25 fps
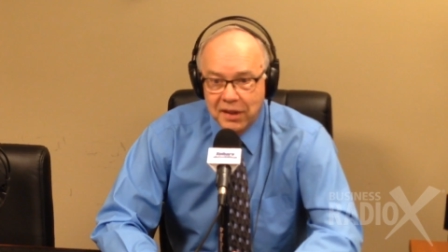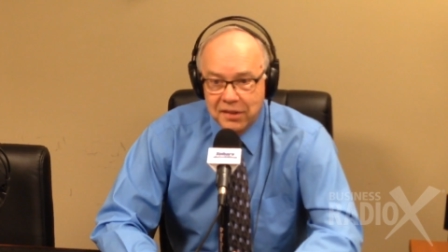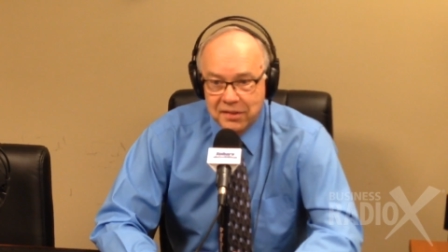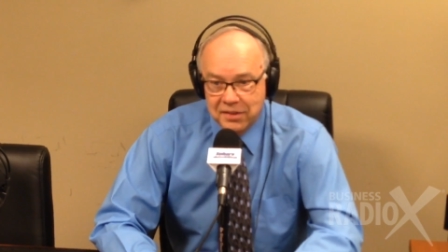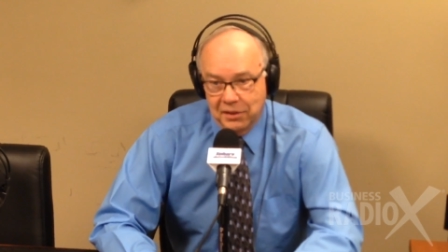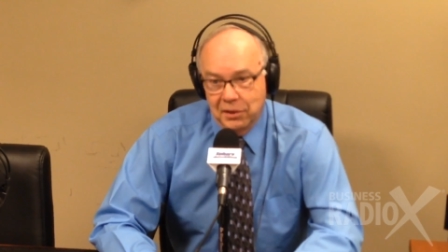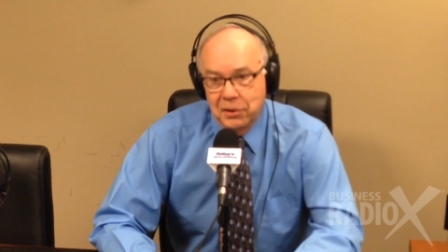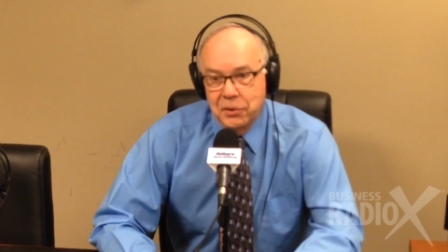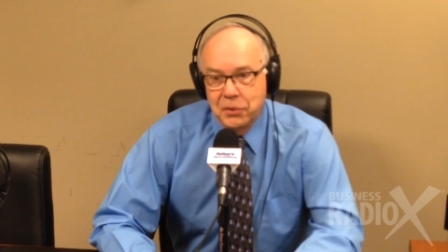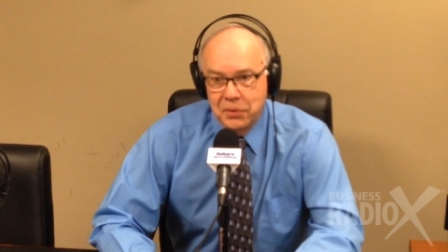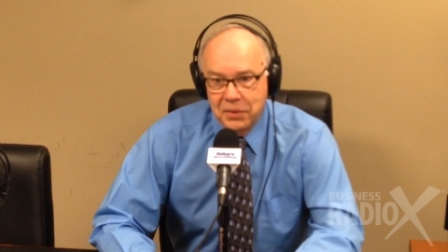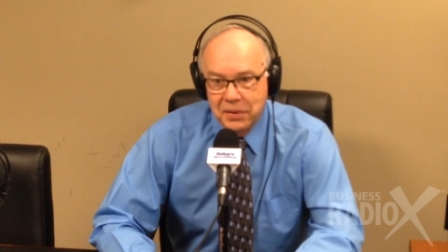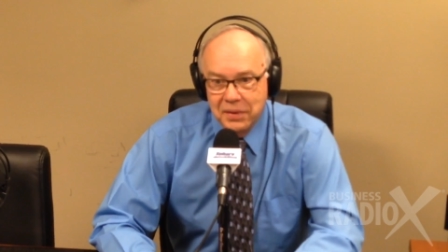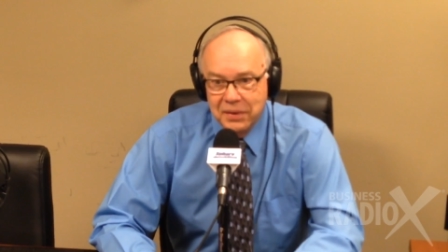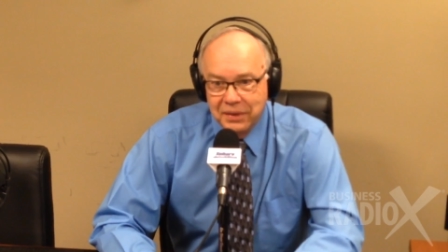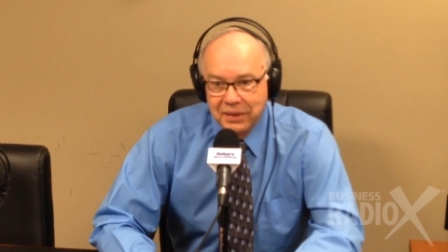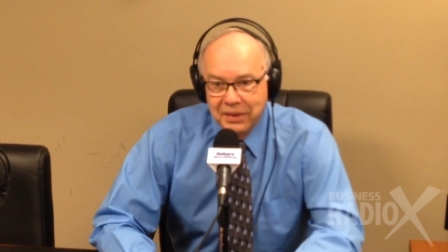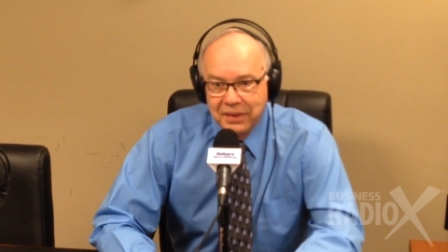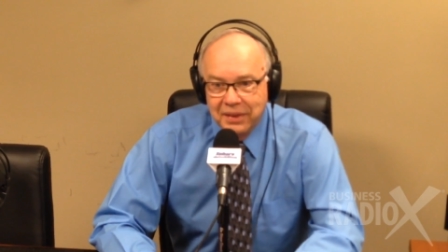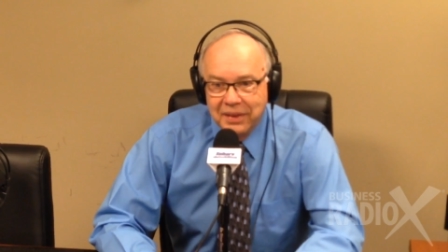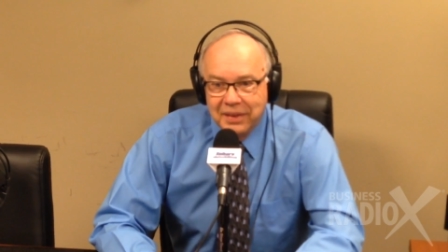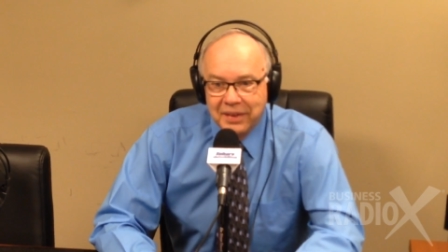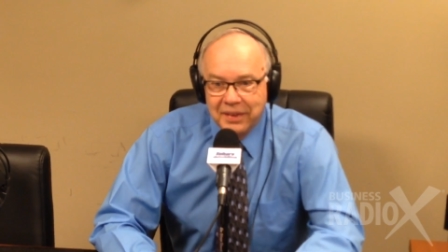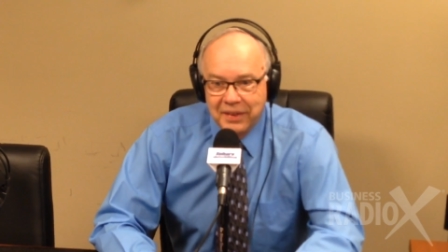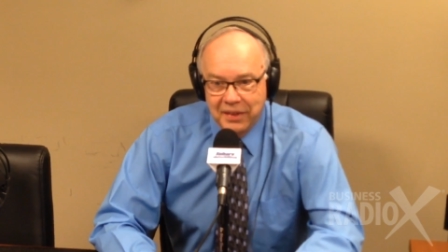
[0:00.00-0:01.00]
saloon.
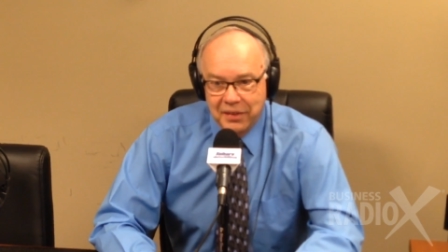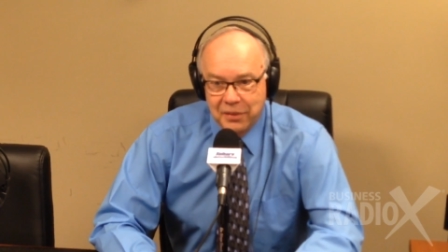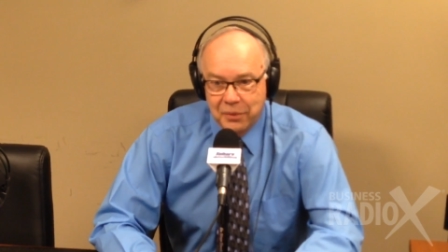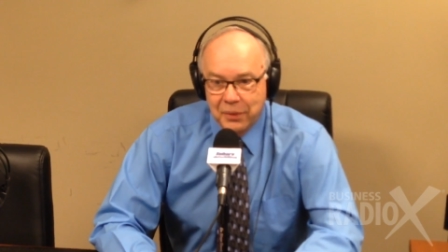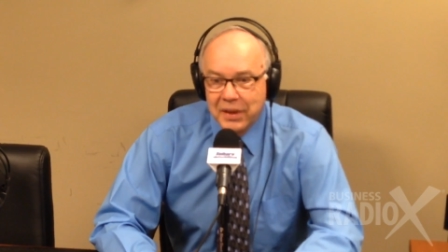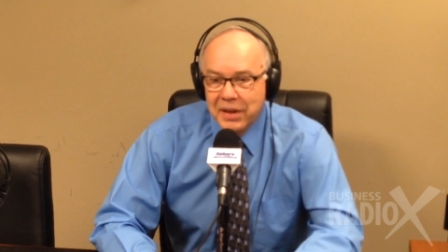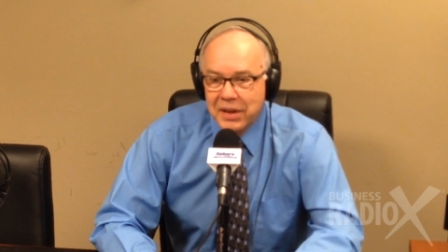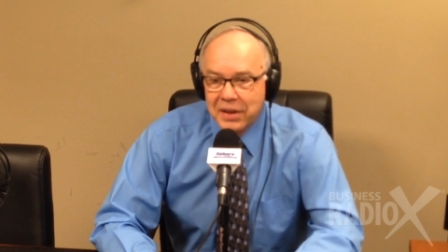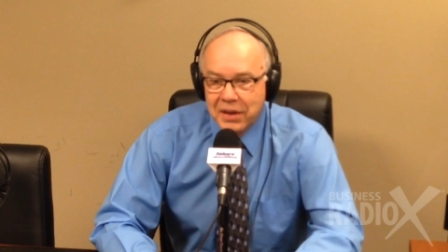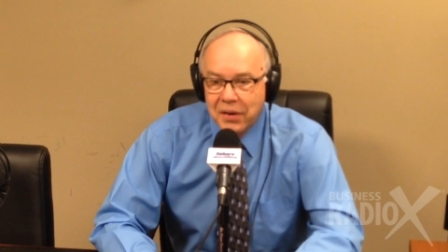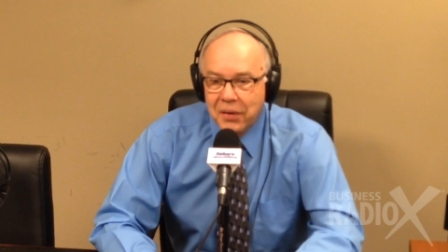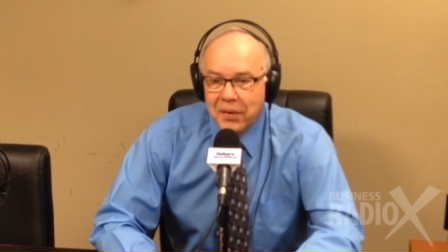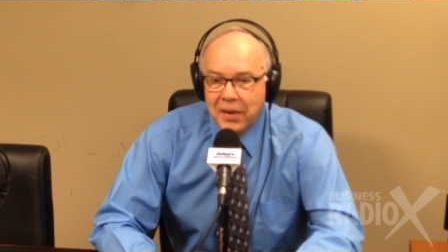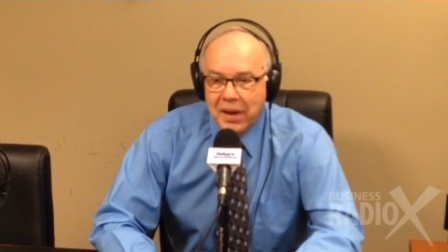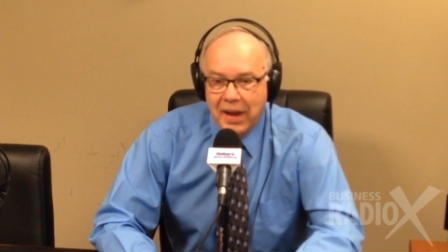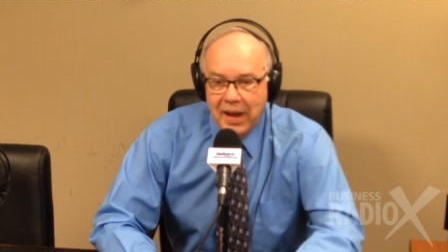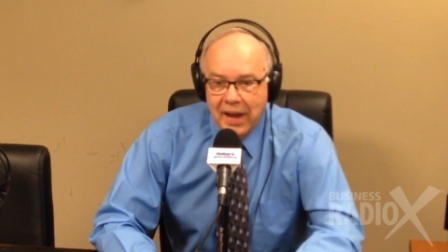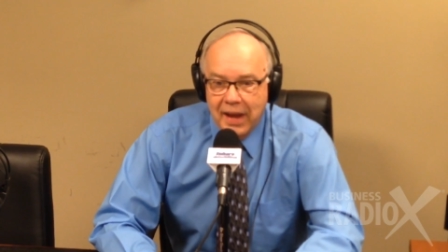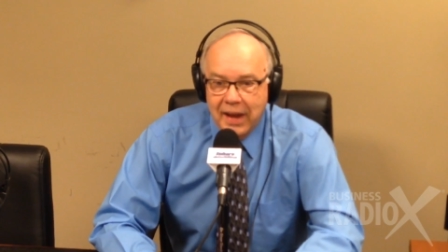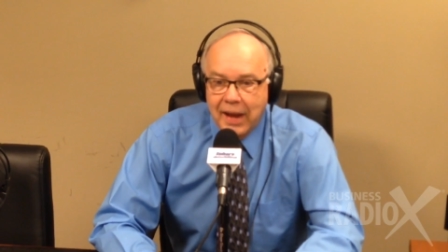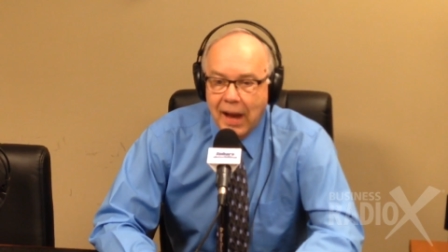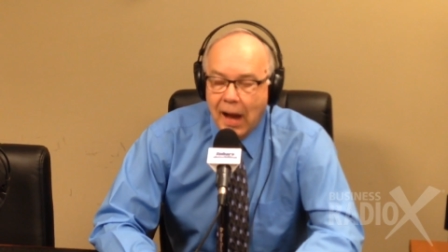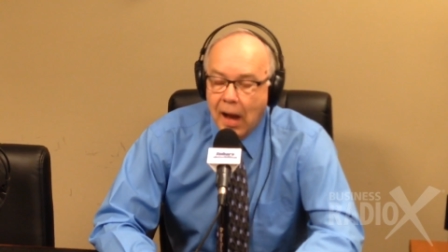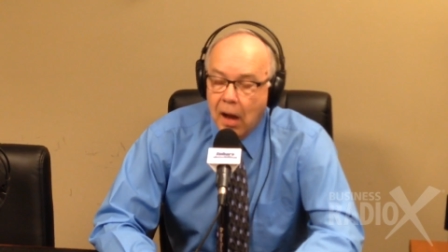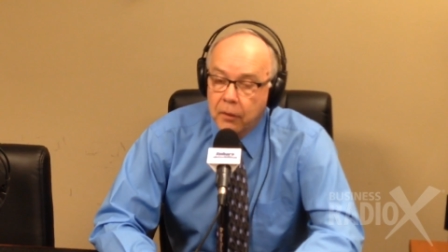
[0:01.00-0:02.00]
That's where you go to
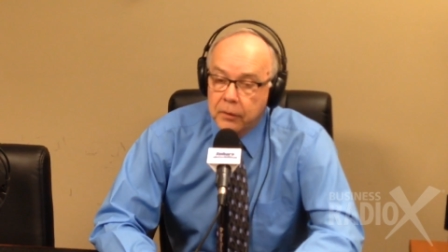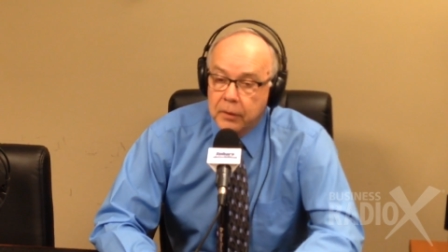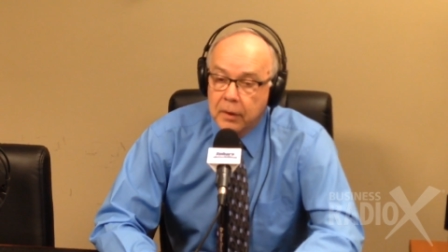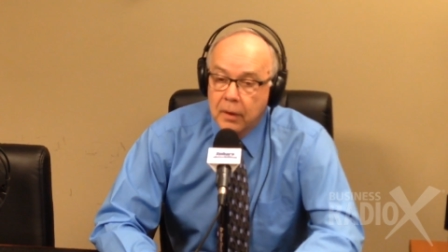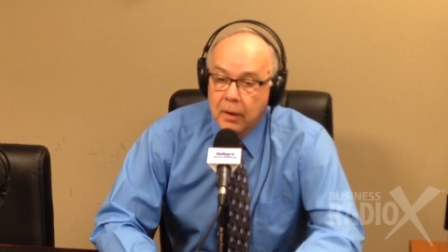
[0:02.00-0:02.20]
hang out.